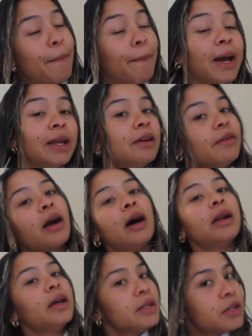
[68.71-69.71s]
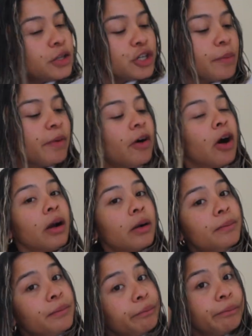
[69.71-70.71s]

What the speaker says: I might even cut it into the shape of a heart.